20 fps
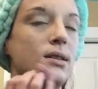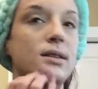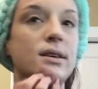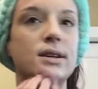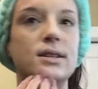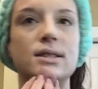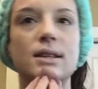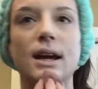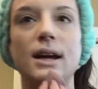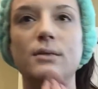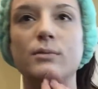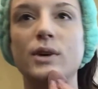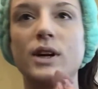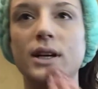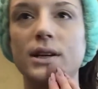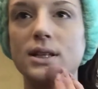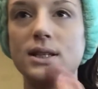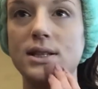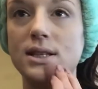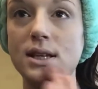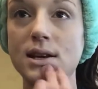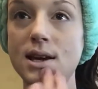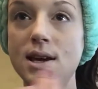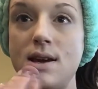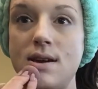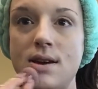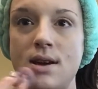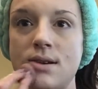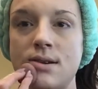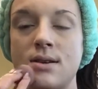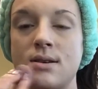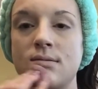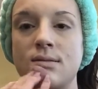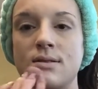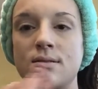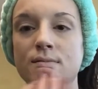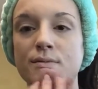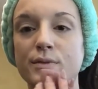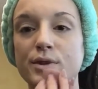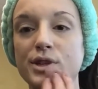this NYC,
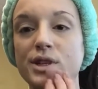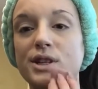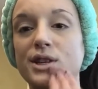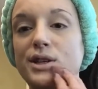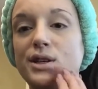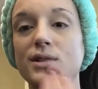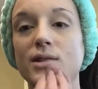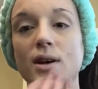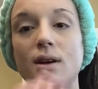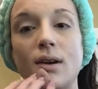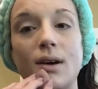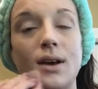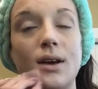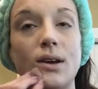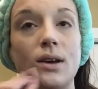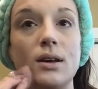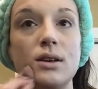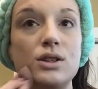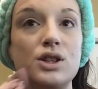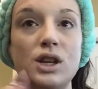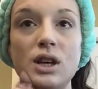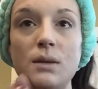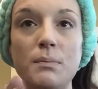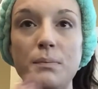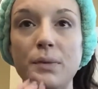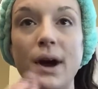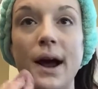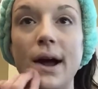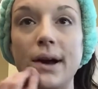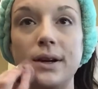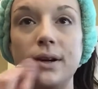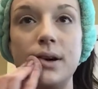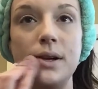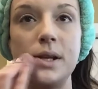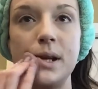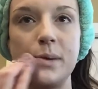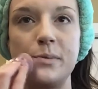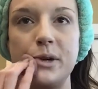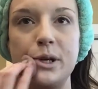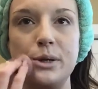which is cheap brand.
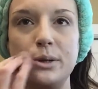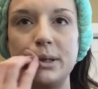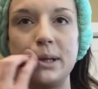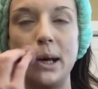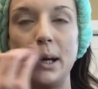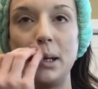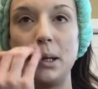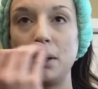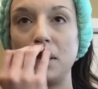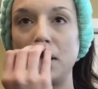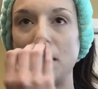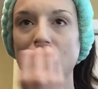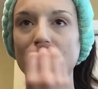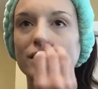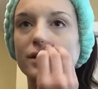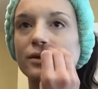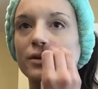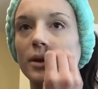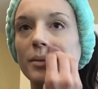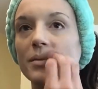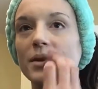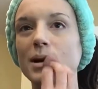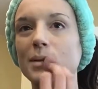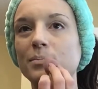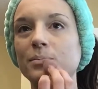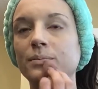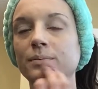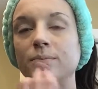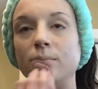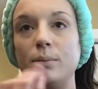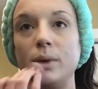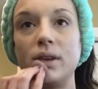I'll never use anything else from them.